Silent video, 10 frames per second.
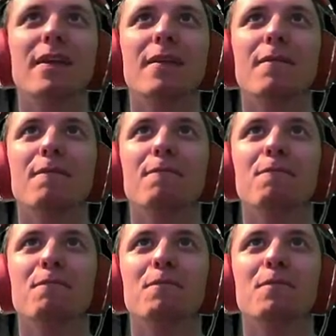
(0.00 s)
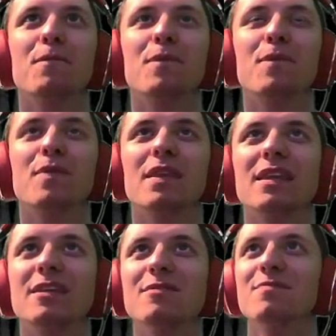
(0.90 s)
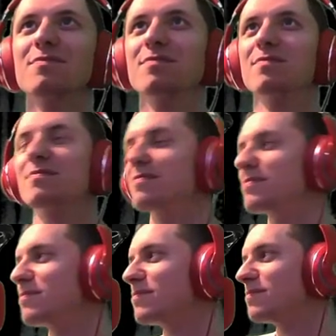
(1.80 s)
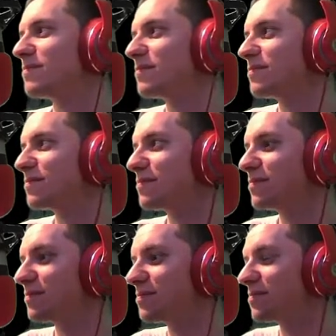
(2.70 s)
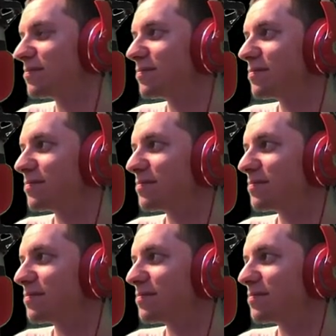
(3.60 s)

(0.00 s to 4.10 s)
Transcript: The person shown says nothing.